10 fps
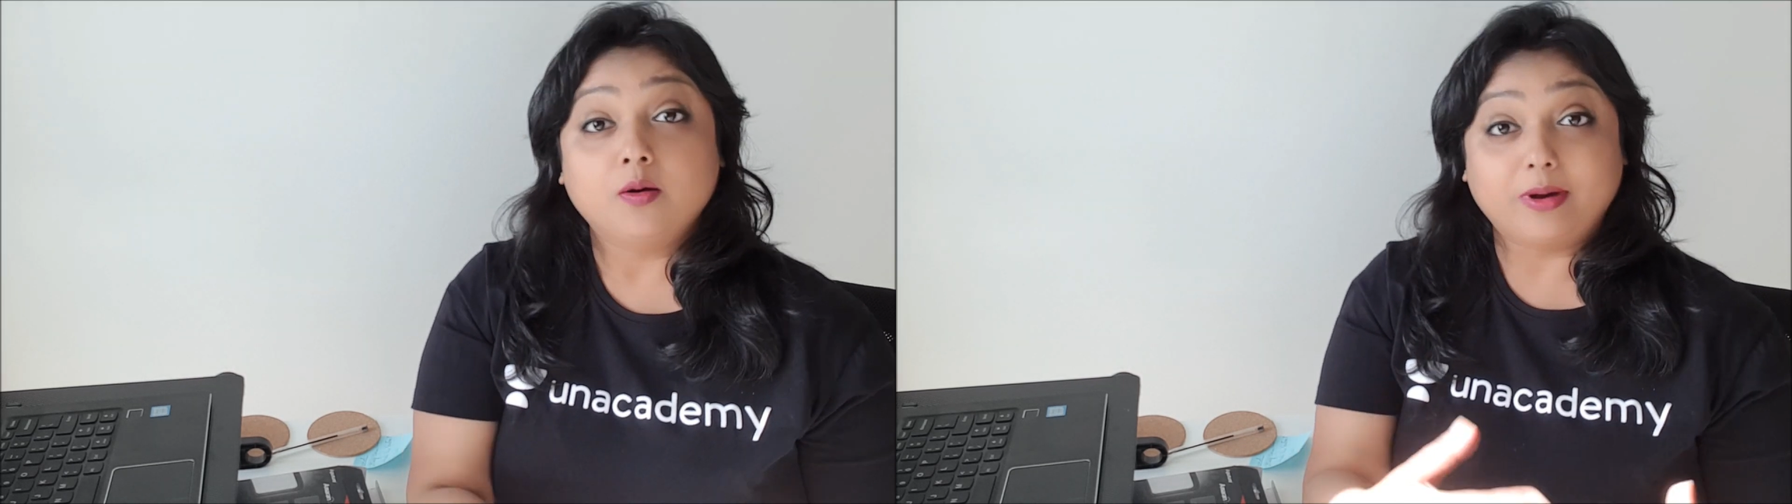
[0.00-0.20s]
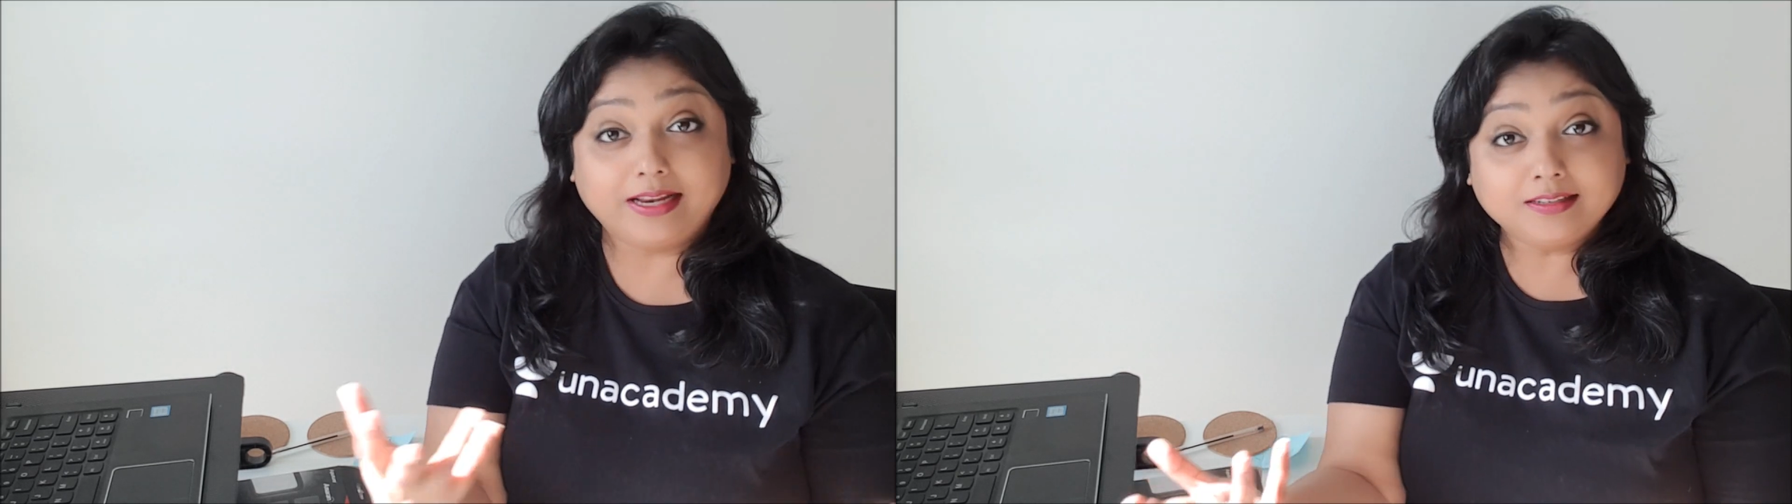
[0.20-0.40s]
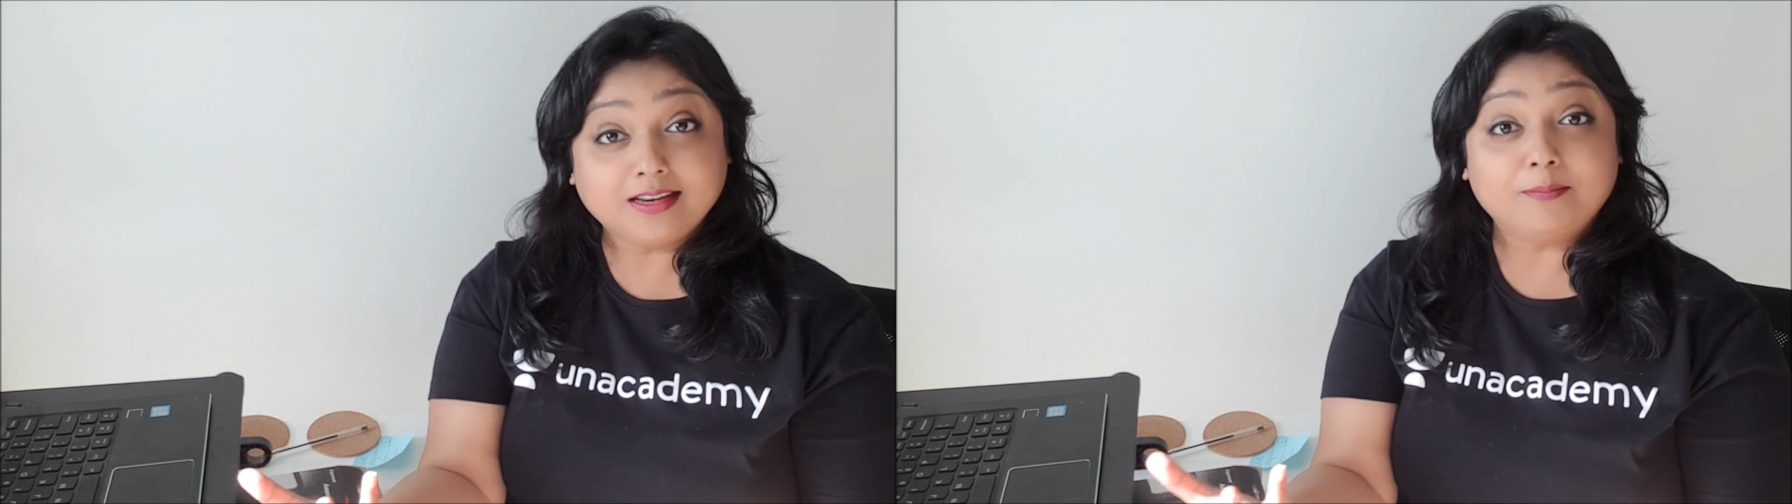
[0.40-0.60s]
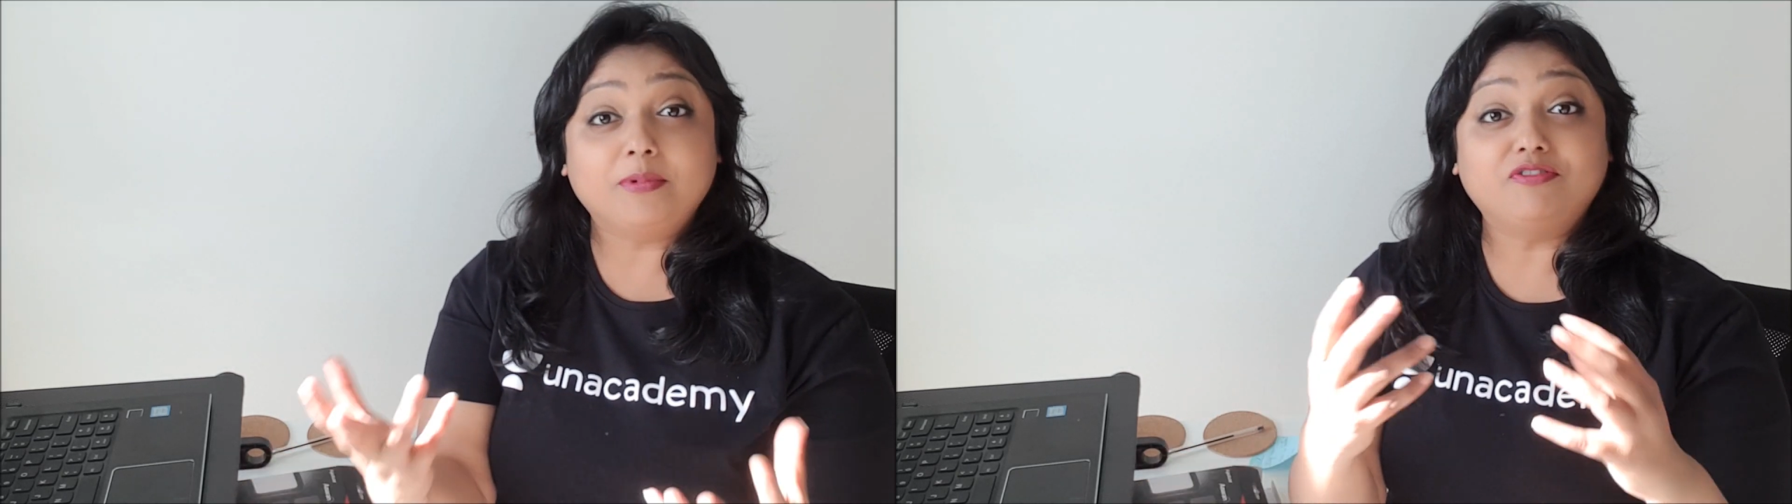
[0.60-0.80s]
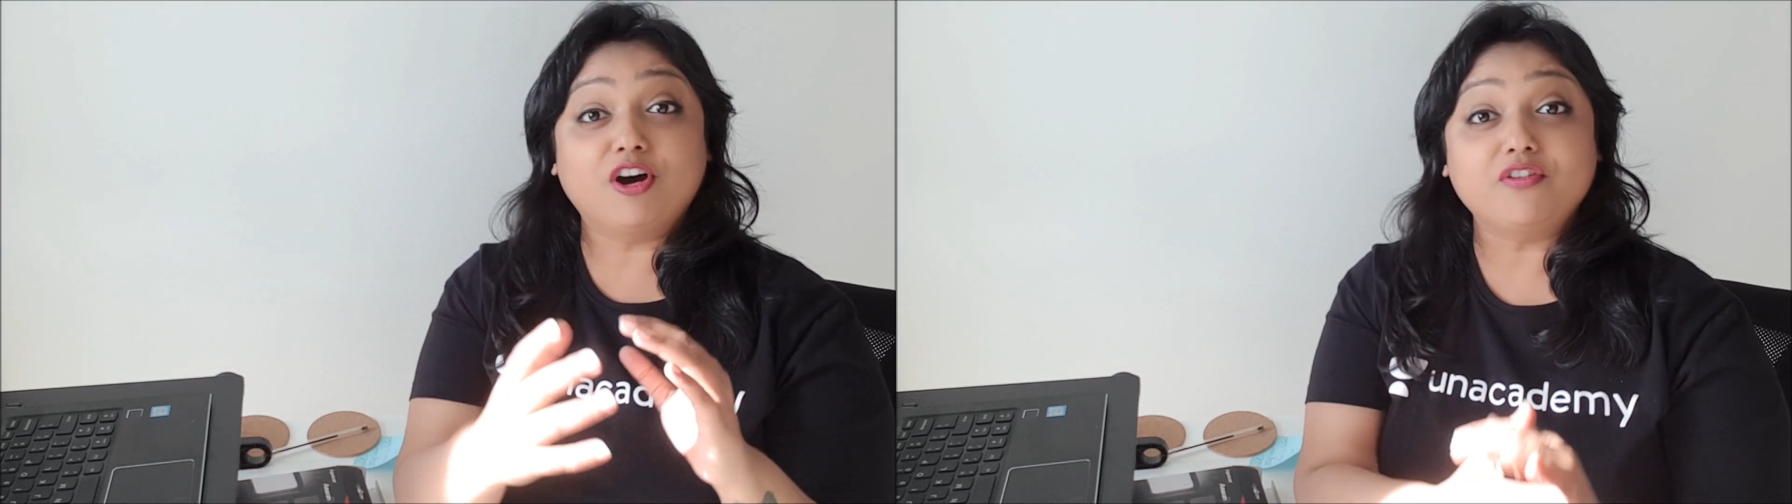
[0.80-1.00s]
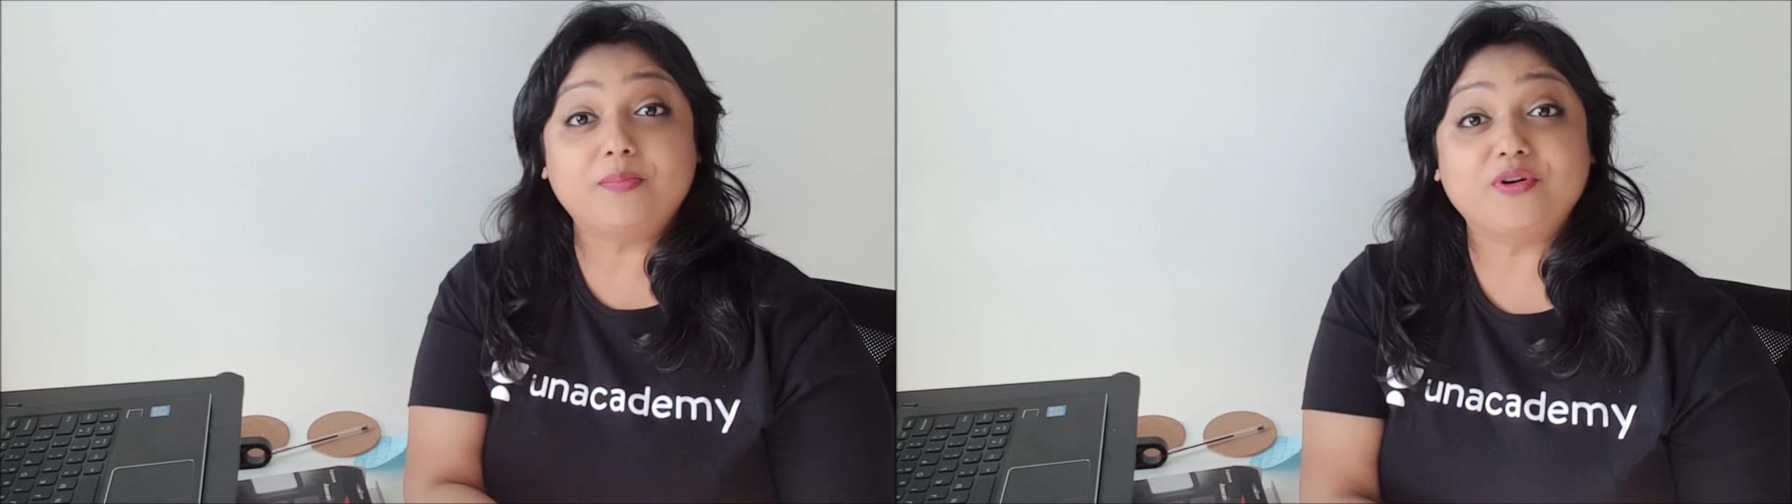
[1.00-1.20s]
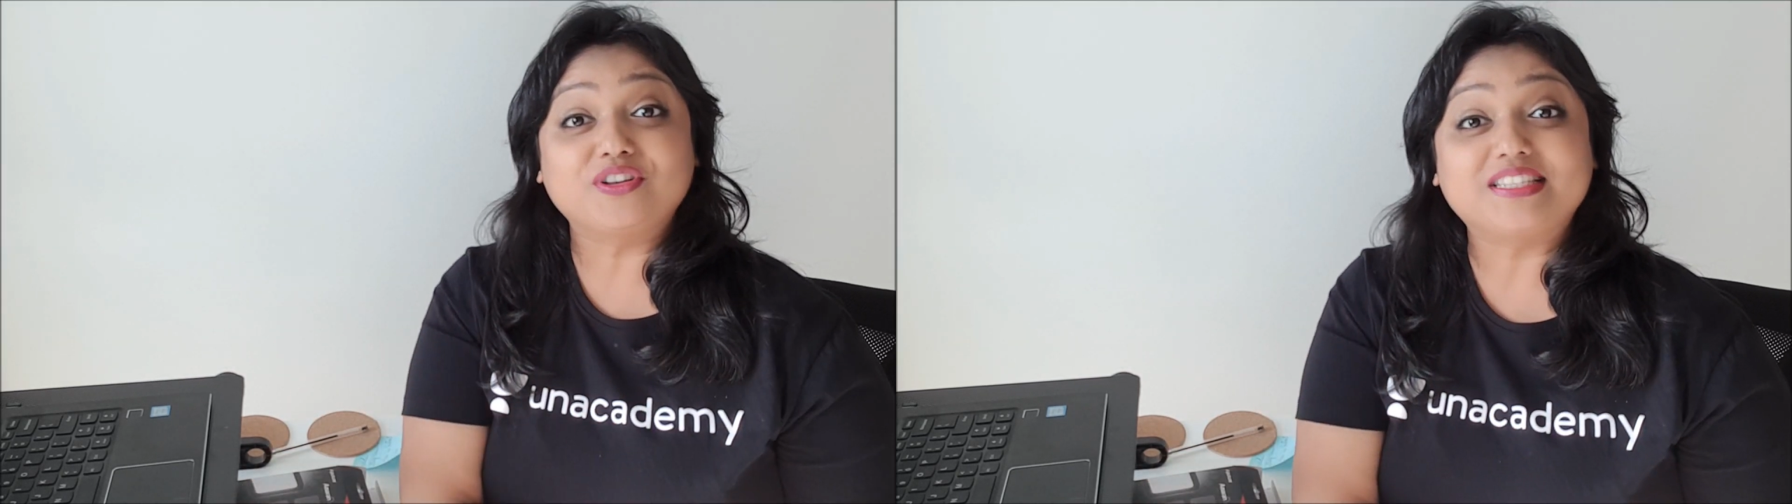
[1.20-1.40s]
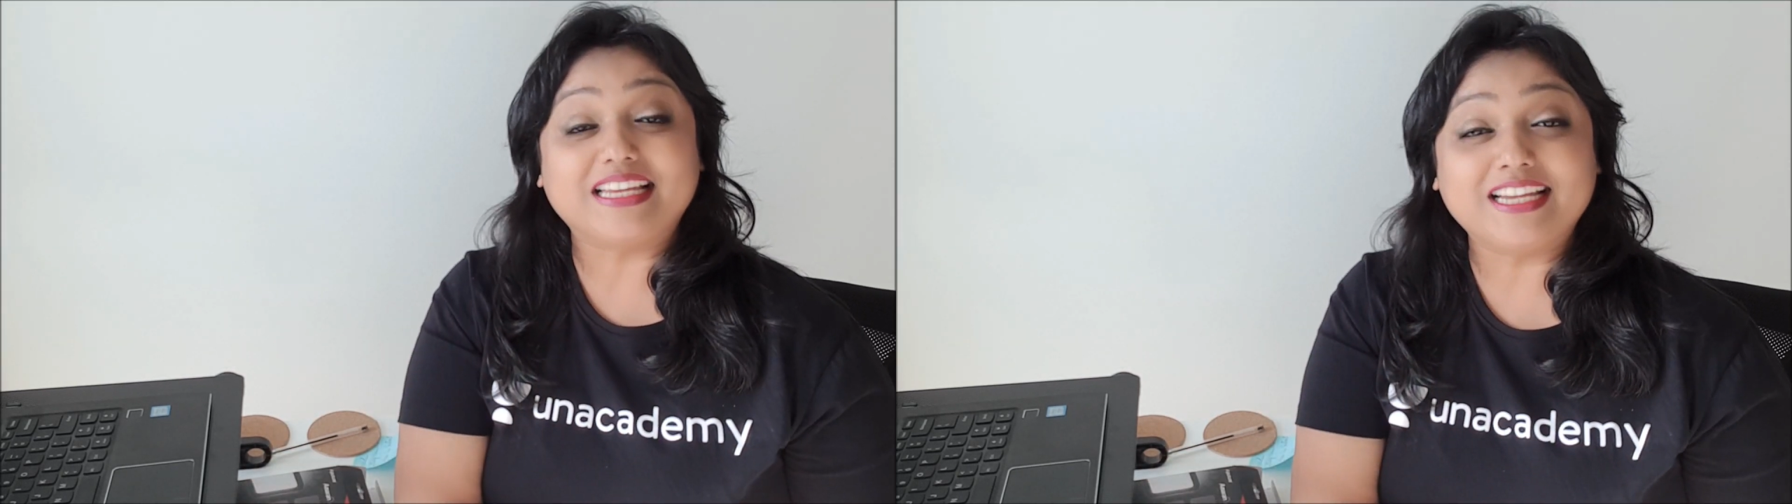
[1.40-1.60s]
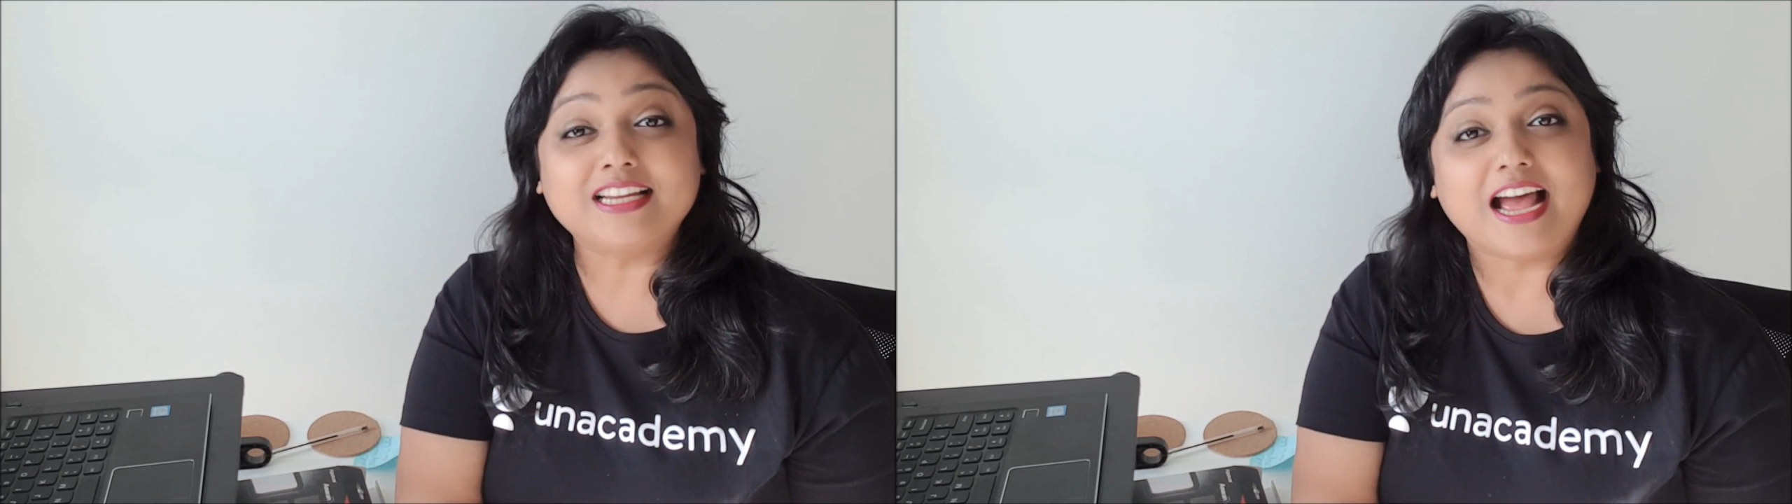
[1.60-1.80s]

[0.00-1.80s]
Well, before we proceed,